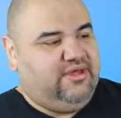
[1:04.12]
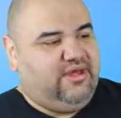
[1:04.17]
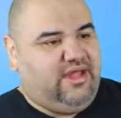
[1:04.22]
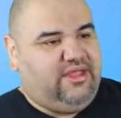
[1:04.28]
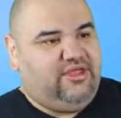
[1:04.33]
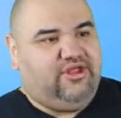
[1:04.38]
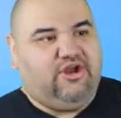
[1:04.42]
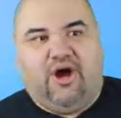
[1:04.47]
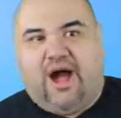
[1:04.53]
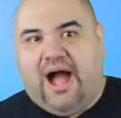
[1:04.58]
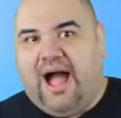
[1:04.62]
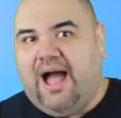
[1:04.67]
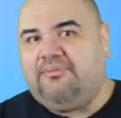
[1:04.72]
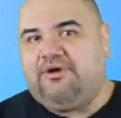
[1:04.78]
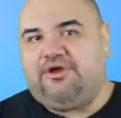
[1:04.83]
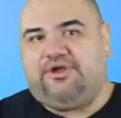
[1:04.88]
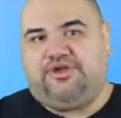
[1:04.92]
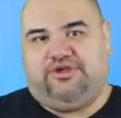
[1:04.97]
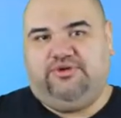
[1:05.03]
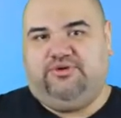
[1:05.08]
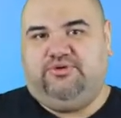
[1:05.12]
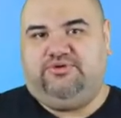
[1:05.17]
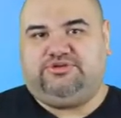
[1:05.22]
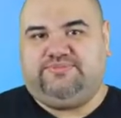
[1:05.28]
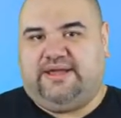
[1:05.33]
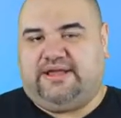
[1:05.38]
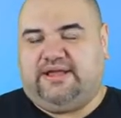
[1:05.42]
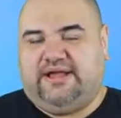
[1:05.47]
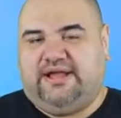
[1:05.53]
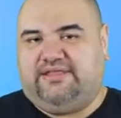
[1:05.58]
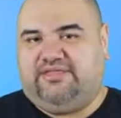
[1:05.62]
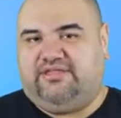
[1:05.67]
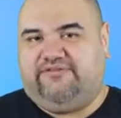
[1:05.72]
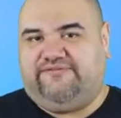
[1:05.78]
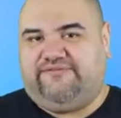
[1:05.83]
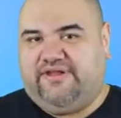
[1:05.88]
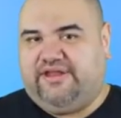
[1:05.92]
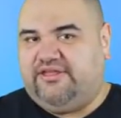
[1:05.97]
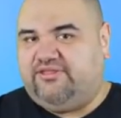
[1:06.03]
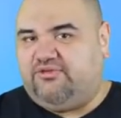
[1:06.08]
you know, I'm a huge MechaGodzilla
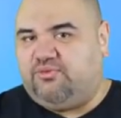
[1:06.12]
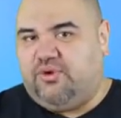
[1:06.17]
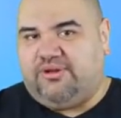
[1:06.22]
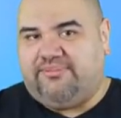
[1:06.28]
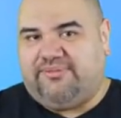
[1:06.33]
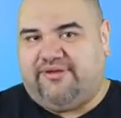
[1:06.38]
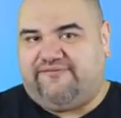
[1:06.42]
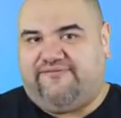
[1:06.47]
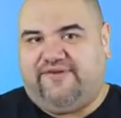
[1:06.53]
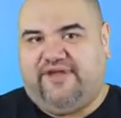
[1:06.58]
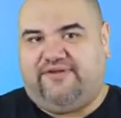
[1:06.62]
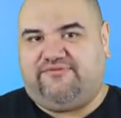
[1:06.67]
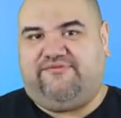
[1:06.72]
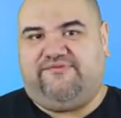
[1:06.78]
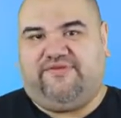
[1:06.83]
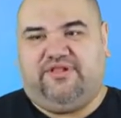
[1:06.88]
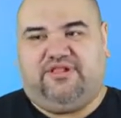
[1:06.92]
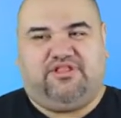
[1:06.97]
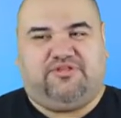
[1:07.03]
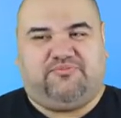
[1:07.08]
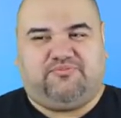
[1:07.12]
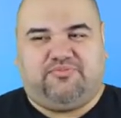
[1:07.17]
fan. He's one of my favorite villains.